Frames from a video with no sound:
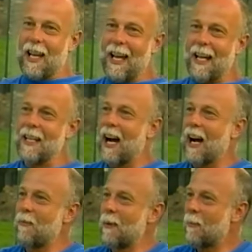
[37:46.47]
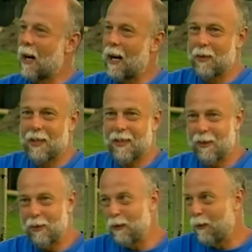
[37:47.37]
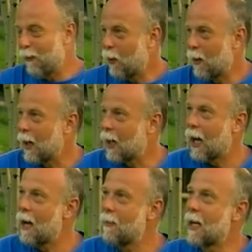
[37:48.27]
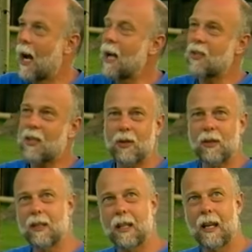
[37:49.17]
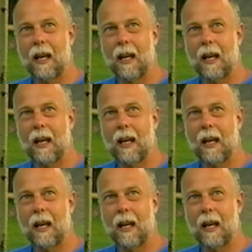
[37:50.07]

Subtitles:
And I remember I was so euphoric. I mean, I just couldn't.